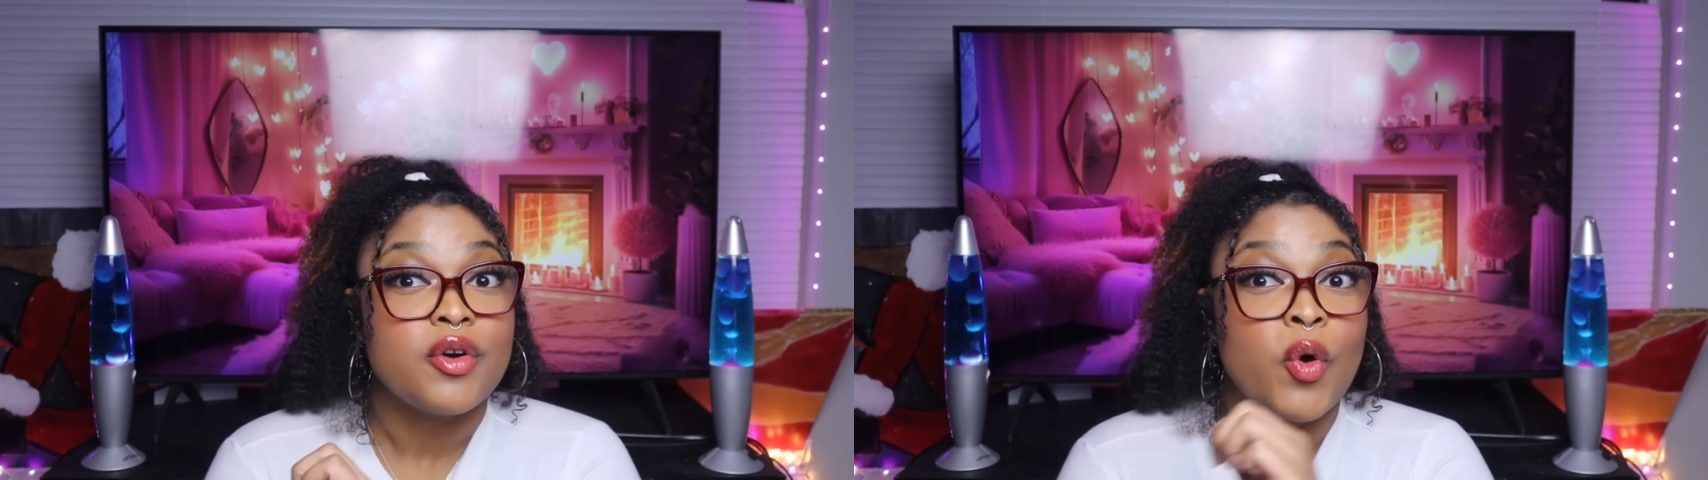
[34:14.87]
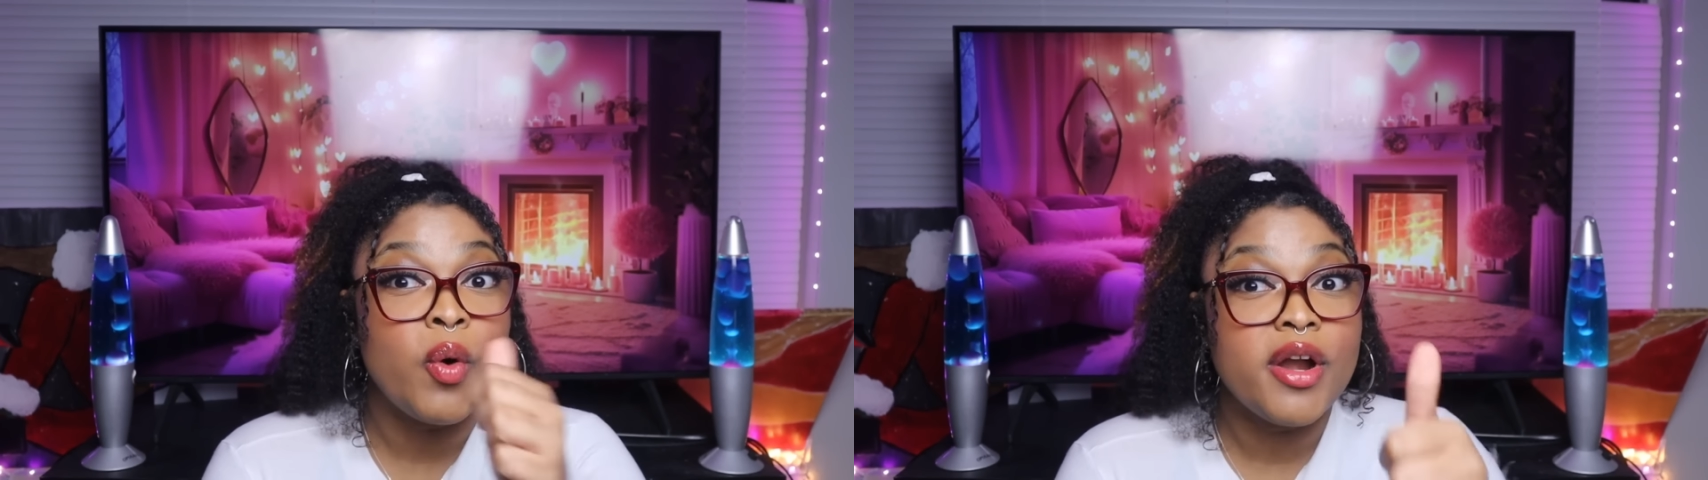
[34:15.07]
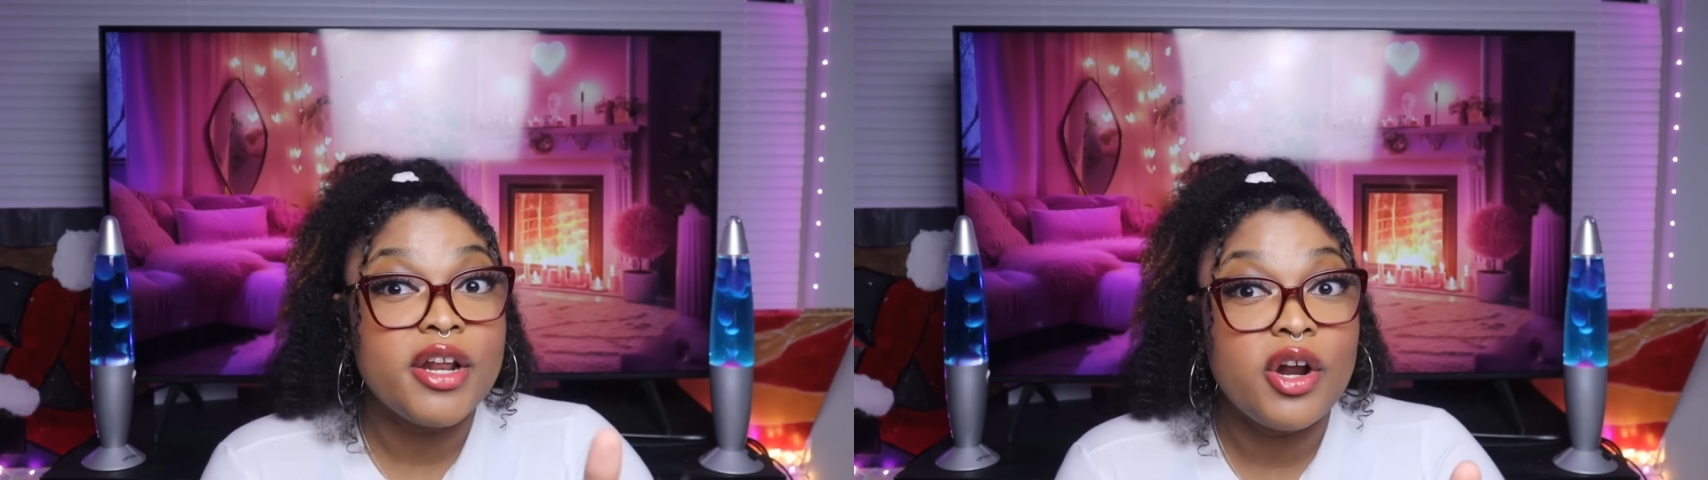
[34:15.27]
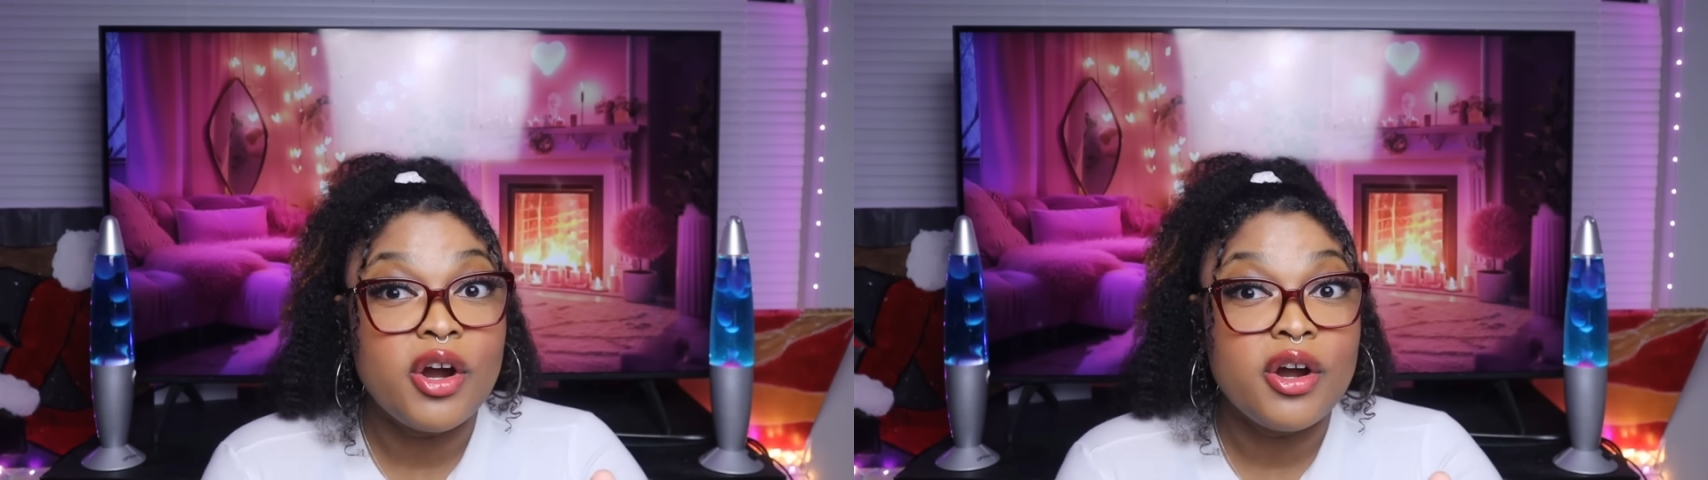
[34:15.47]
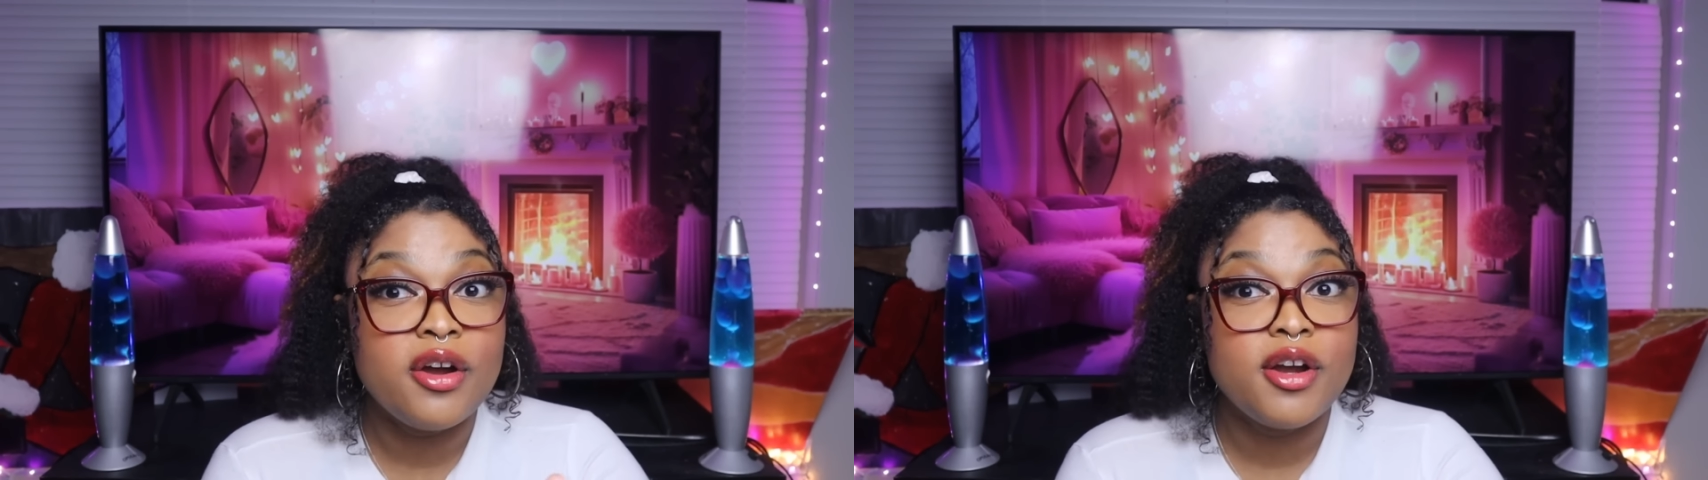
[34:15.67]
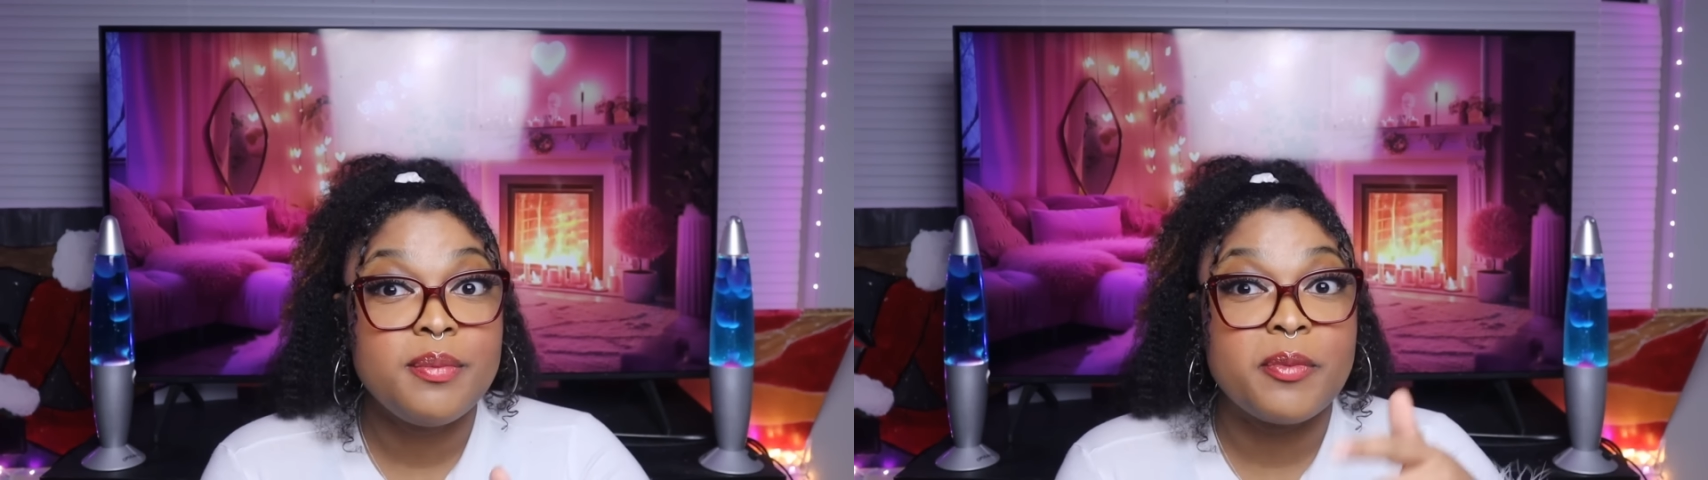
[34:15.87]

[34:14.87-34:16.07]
courted her,